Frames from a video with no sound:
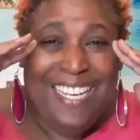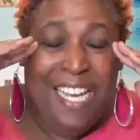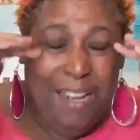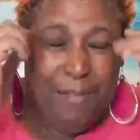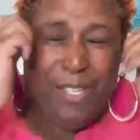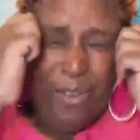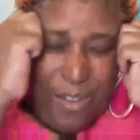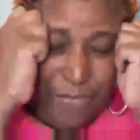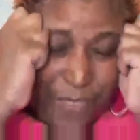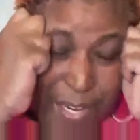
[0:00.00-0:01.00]
I'm so
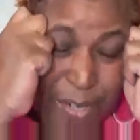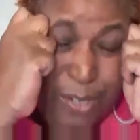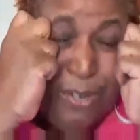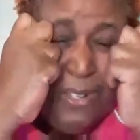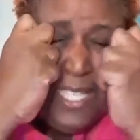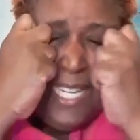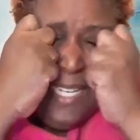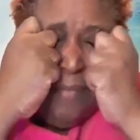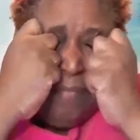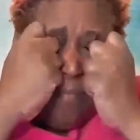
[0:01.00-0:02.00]
confused.
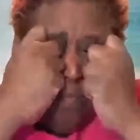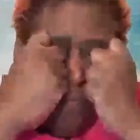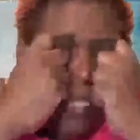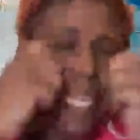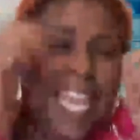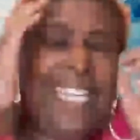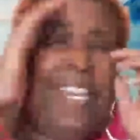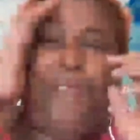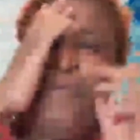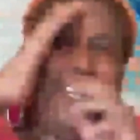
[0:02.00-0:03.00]
Can't
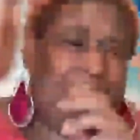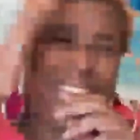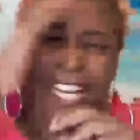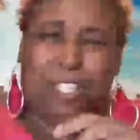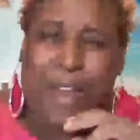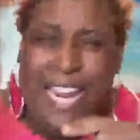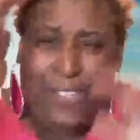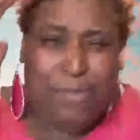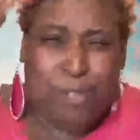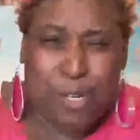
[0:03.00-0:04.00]
differentiate trash
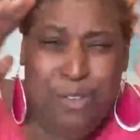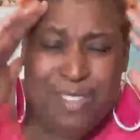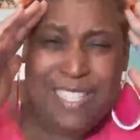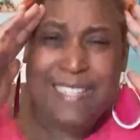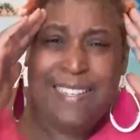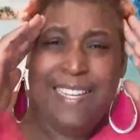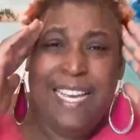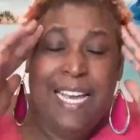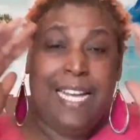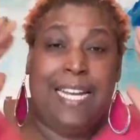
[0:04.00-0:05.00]
from truth.
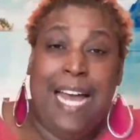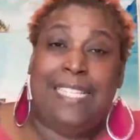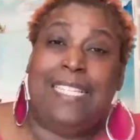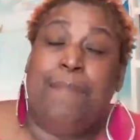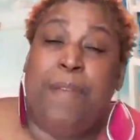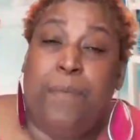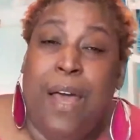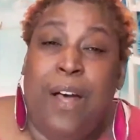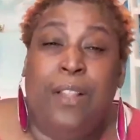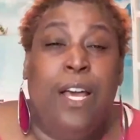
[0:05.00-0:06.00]
Not sleeping
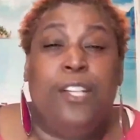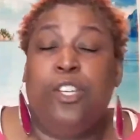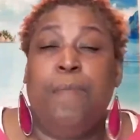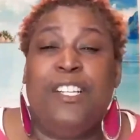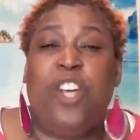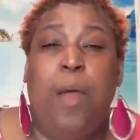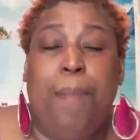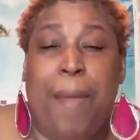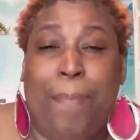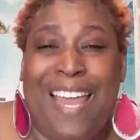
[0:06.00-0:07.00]
well, too much on
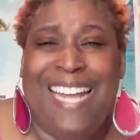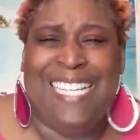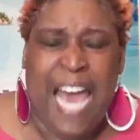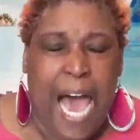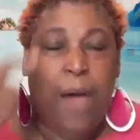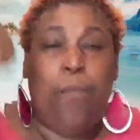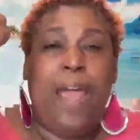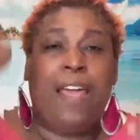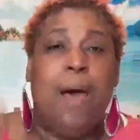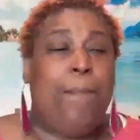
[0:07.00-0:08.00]
my plate. I
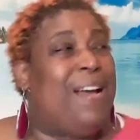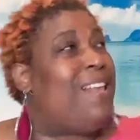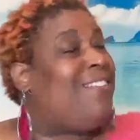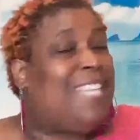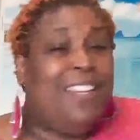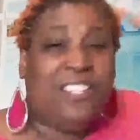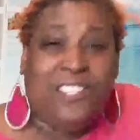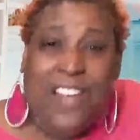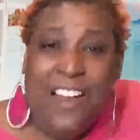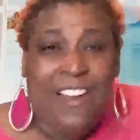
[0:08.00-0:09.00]
wake up, I see the
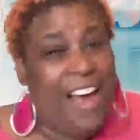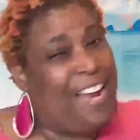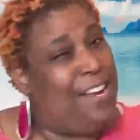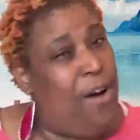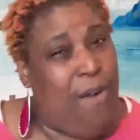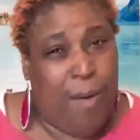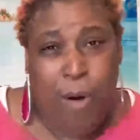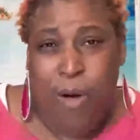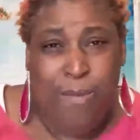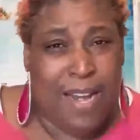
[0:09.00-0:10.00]
sun, I know I'm
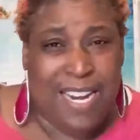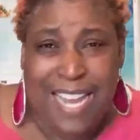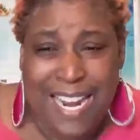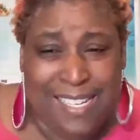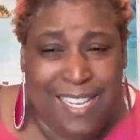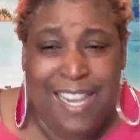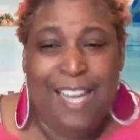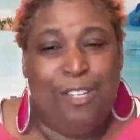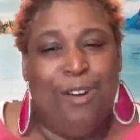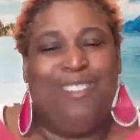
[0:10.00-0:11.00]
already late.
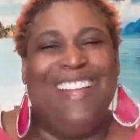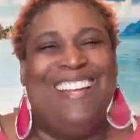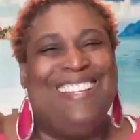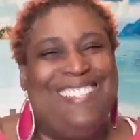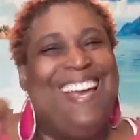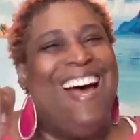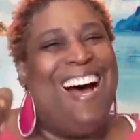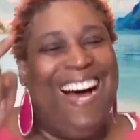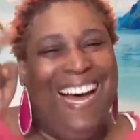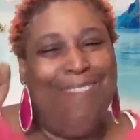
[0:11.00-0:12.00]
Truth is,
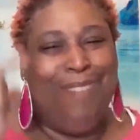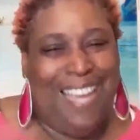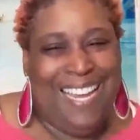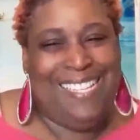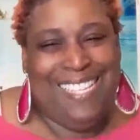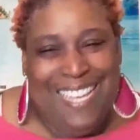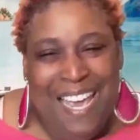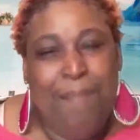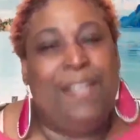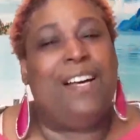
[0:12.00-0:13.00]
I'm late
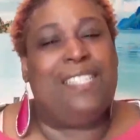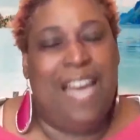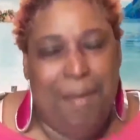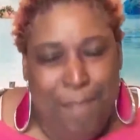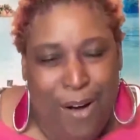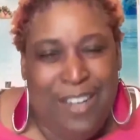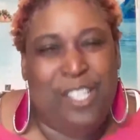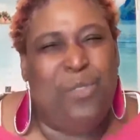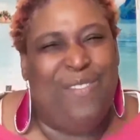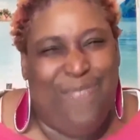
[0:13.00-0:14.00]
because I bought
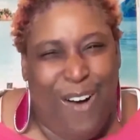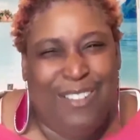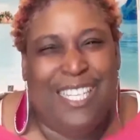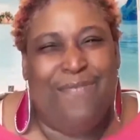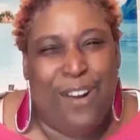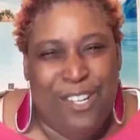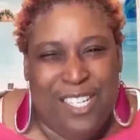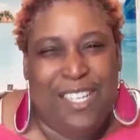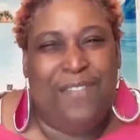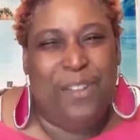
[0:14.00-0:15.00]
into a faulty
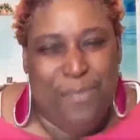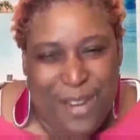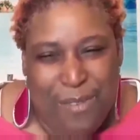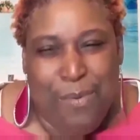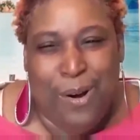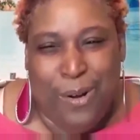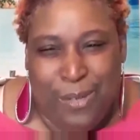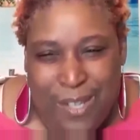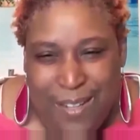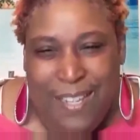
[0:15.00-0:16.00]
version of the real
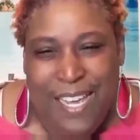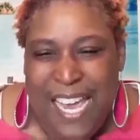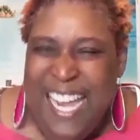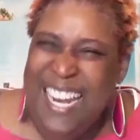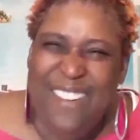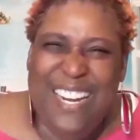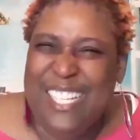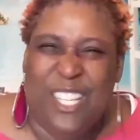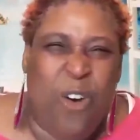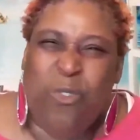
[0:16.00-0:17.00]
world. And there
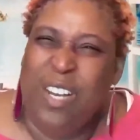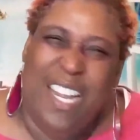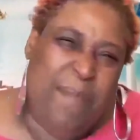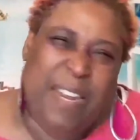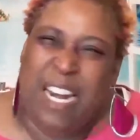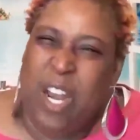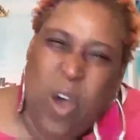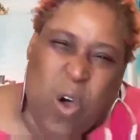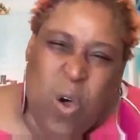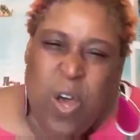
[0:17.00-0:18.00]
is no lemon
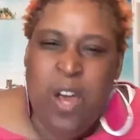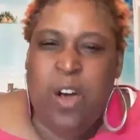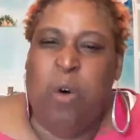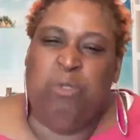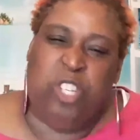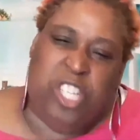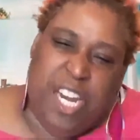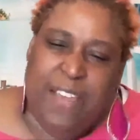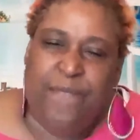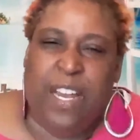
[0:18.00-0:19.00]
law on
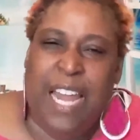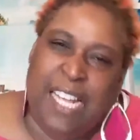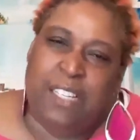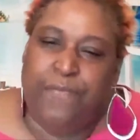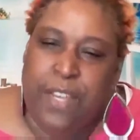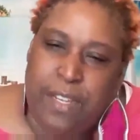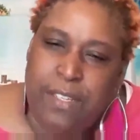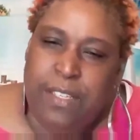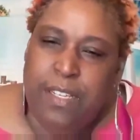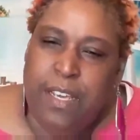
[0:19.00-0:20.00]
shitty
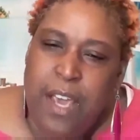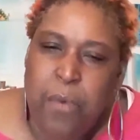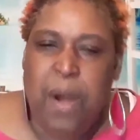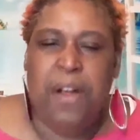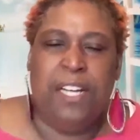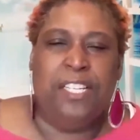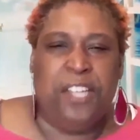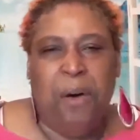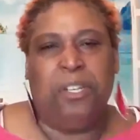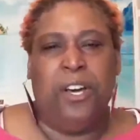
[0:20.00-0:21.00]
philosophies, where
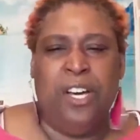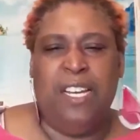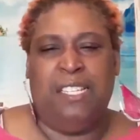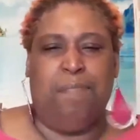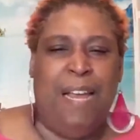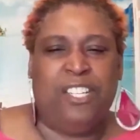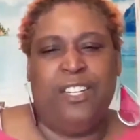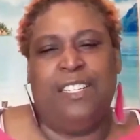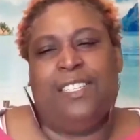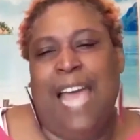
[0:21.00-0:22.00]
adulthood is measured
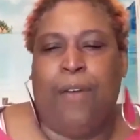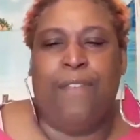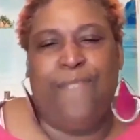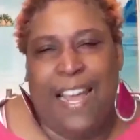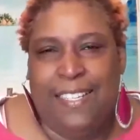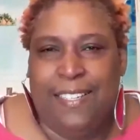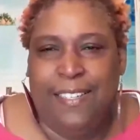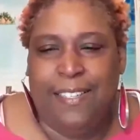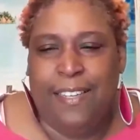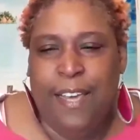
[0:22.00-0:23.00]
in
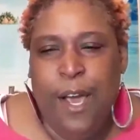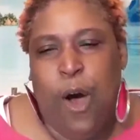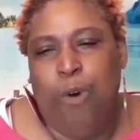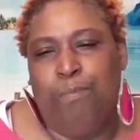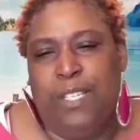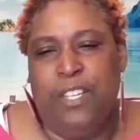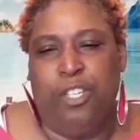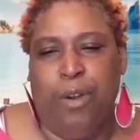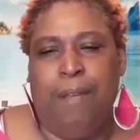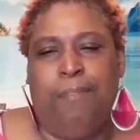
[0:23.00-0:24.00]
sacrifices, hopes and
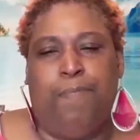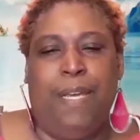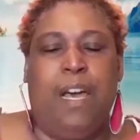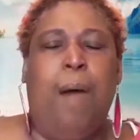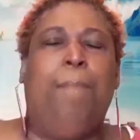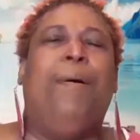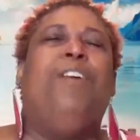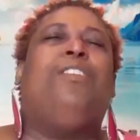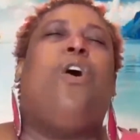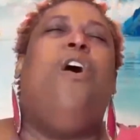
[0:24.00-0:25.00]
dreams become
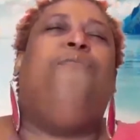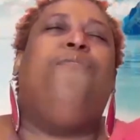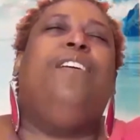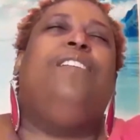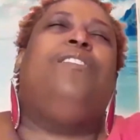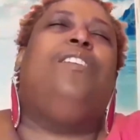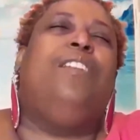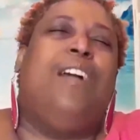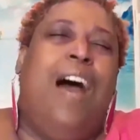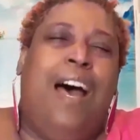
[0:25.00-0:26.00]
burnt offerings to the
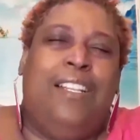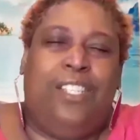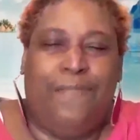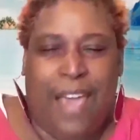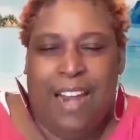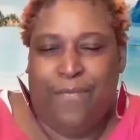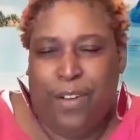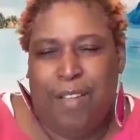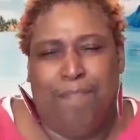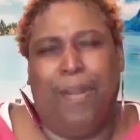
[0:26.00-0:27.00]
gods of
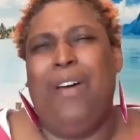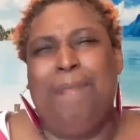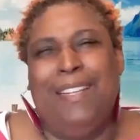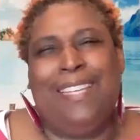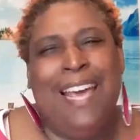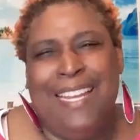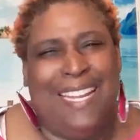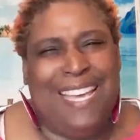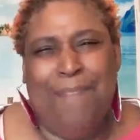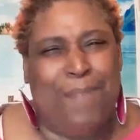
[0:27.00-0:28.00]
gainful employment
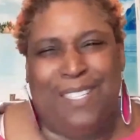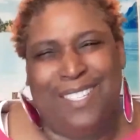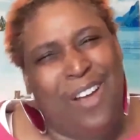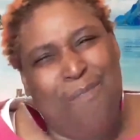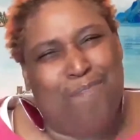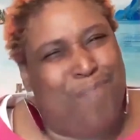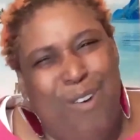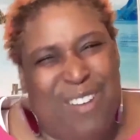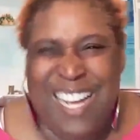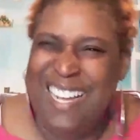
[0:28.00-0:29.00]
that keep us so
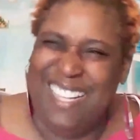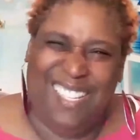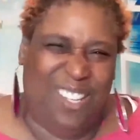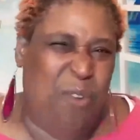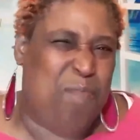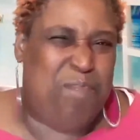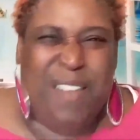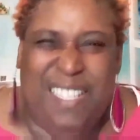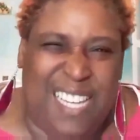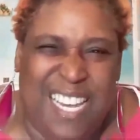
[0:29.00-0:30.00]
broke and so
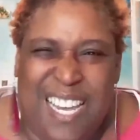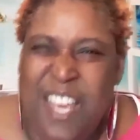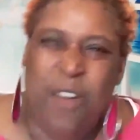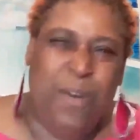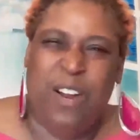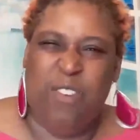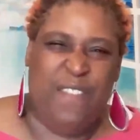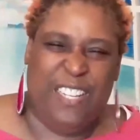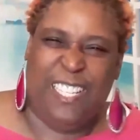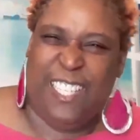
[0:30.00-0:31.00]
busy we don't
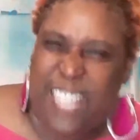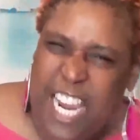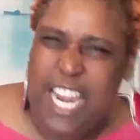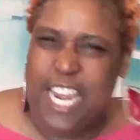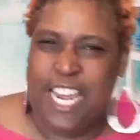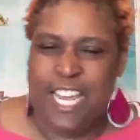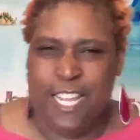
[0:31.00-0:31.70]
even see.